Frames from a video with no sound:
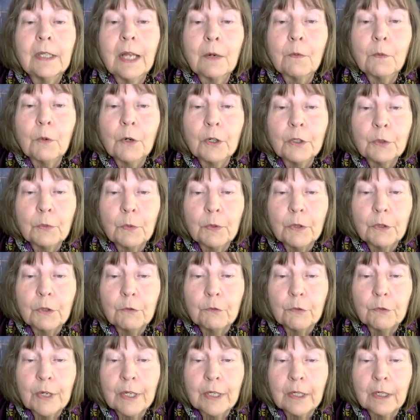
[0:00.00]
and I worked
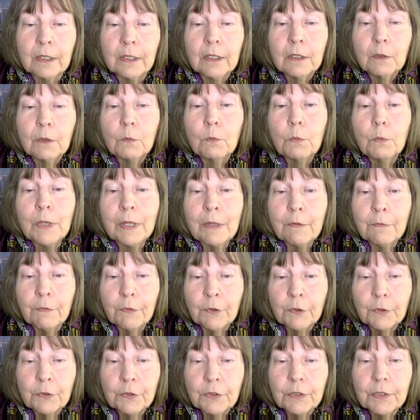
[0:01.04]
with Greek
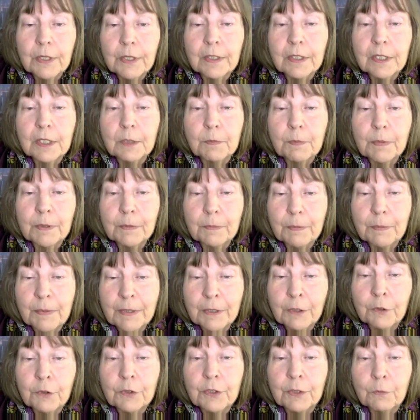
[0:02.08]
weavers and
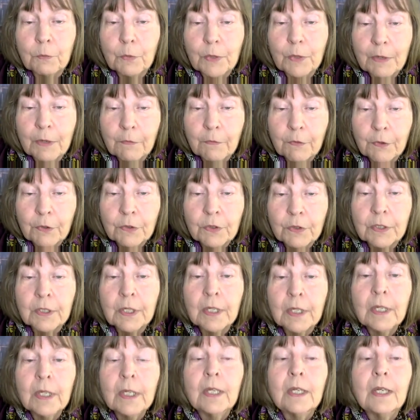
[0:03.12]
spinners and
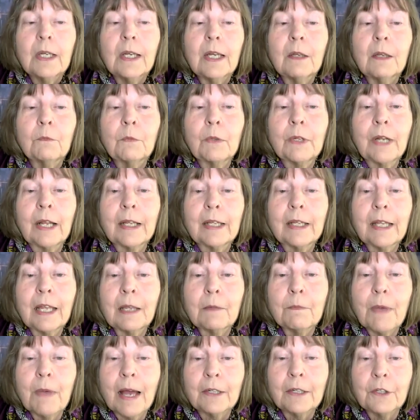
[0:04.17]
weavers. And when I
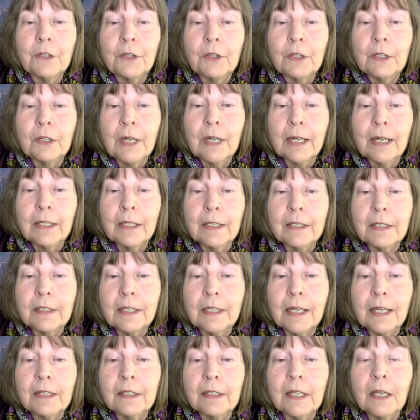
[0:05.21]
came back to the United
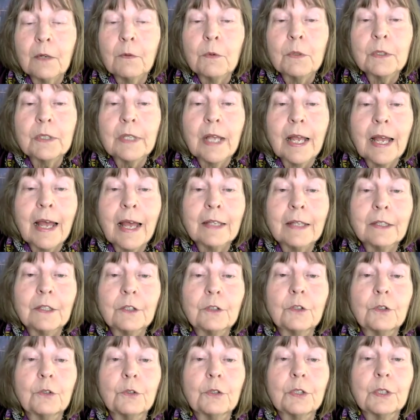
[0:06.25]
States, I was
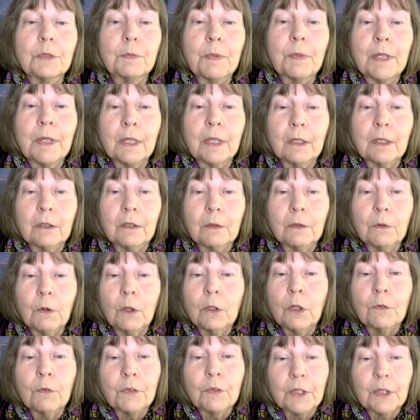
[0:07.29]
asked to speak
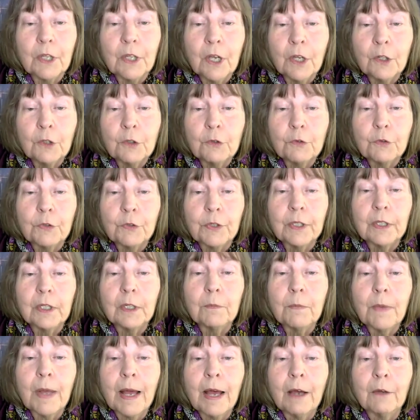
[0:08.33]
all over the country
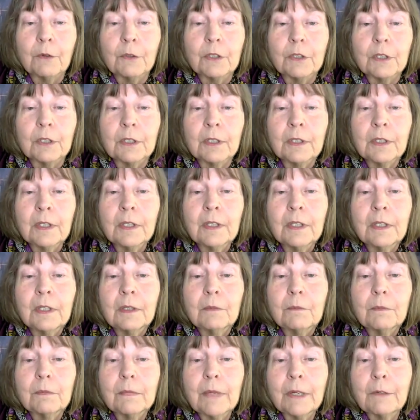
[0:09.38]
about
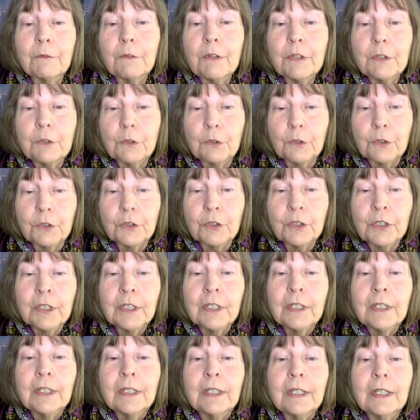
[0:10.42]
my research.
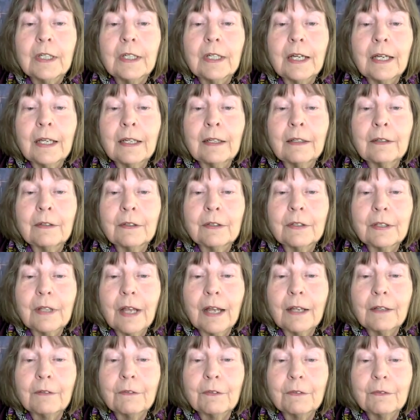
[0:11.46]
And
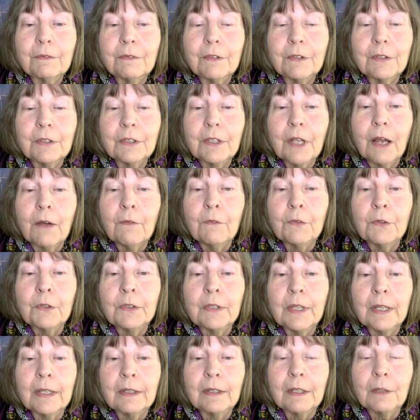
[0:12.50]
I
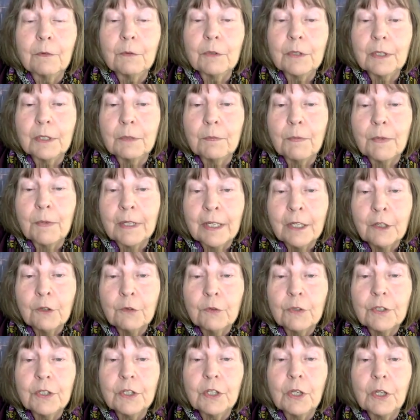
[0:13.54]
discovered that there was this big
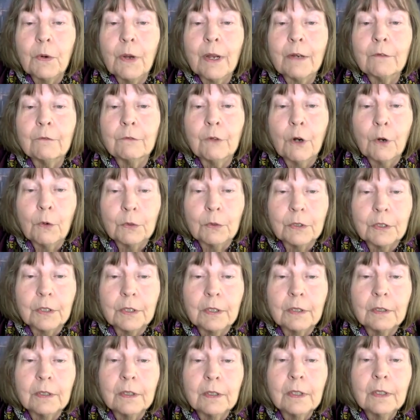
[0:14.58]
interest, so I wrote
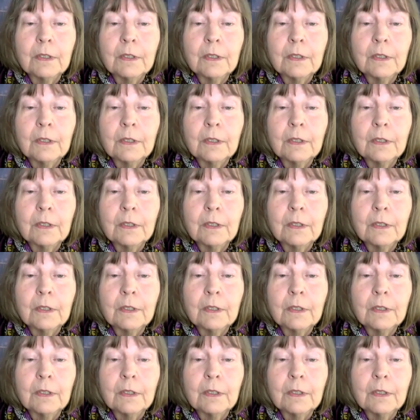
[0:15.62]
